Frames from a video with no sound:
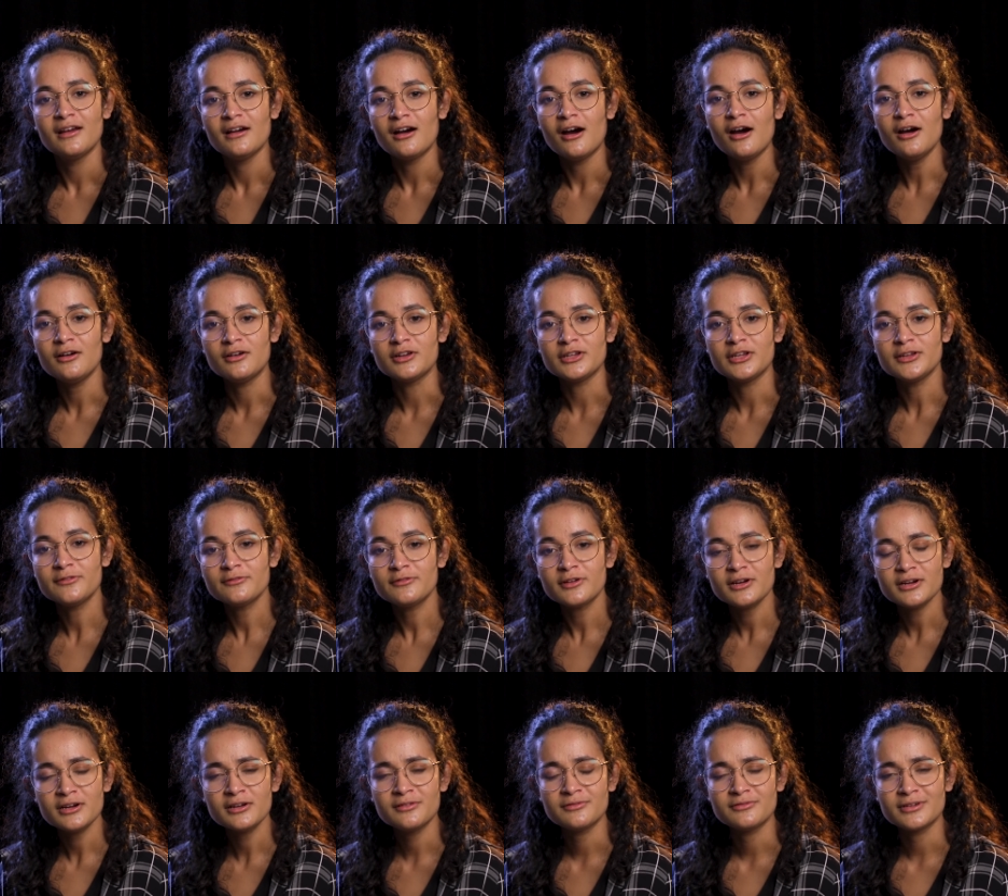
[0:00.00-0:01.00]
oh, you've
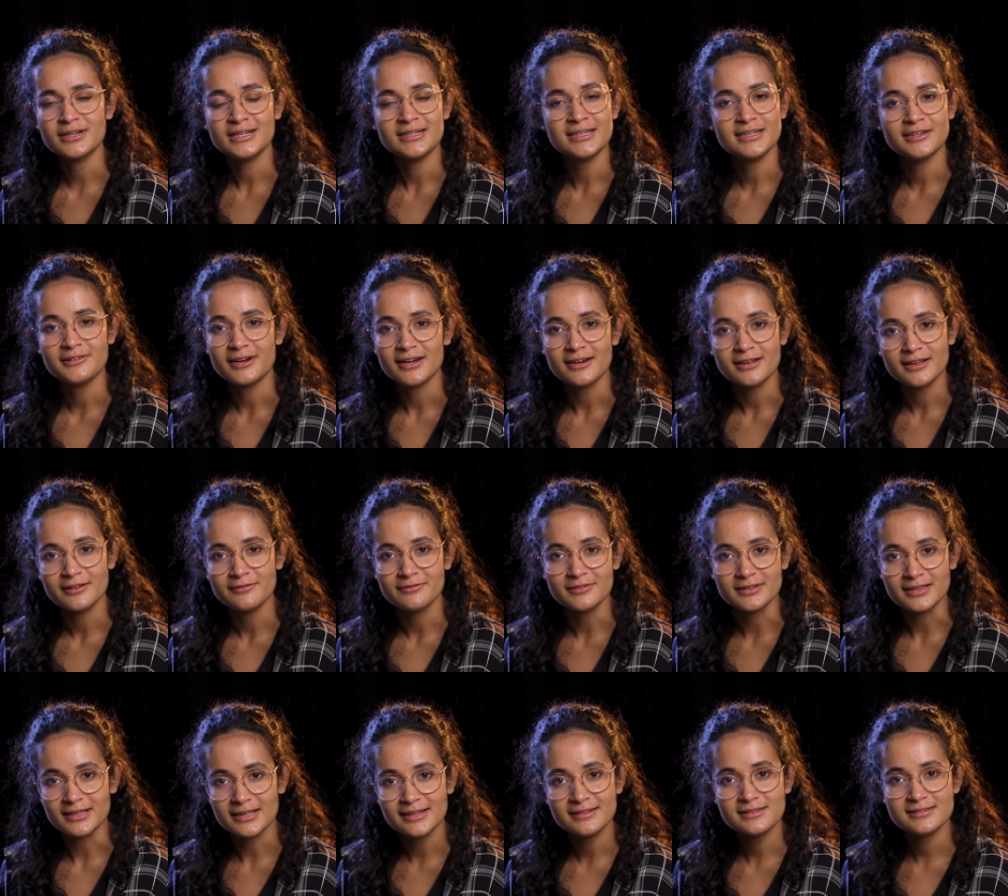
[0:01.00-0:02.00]
got a really great eye for
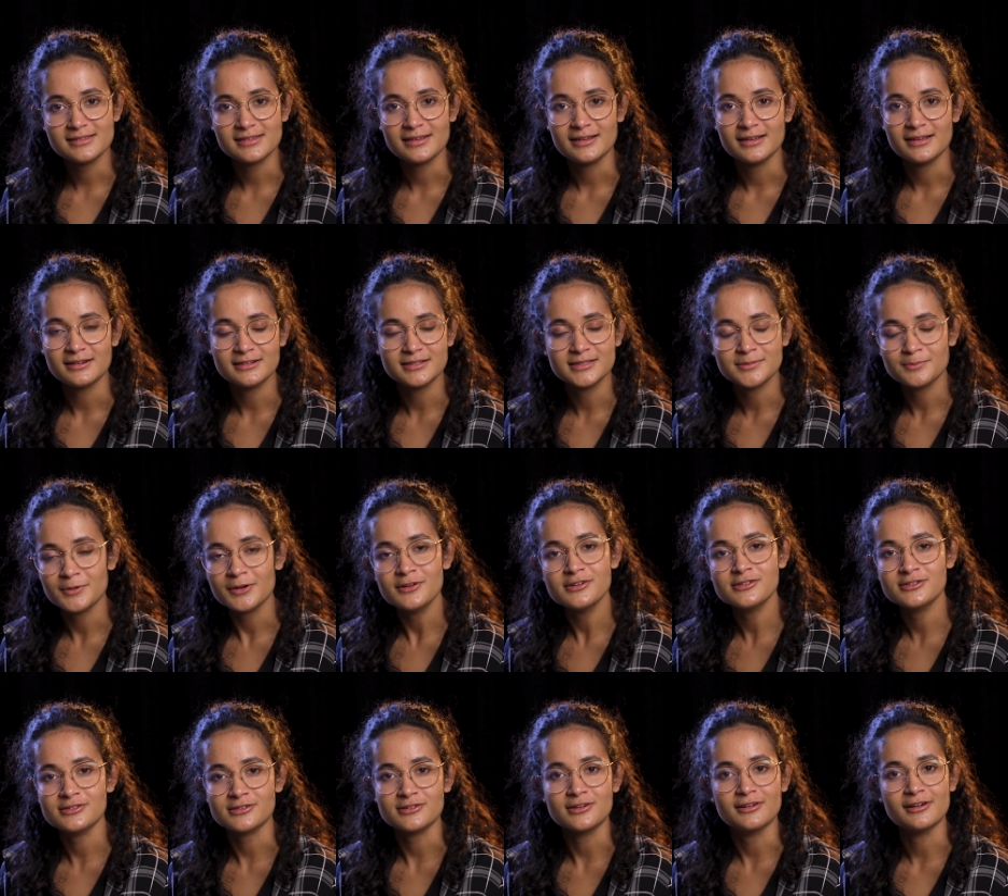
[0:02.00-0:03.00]
lensing and
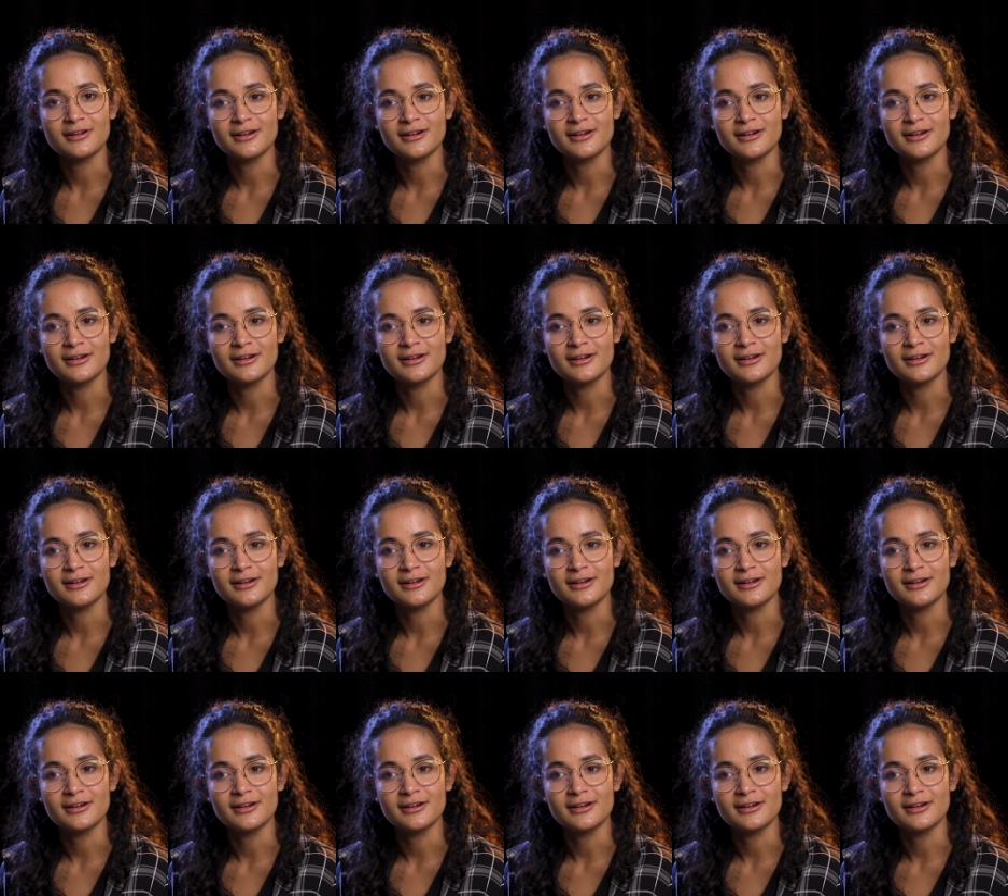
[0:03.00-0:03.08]
exposure,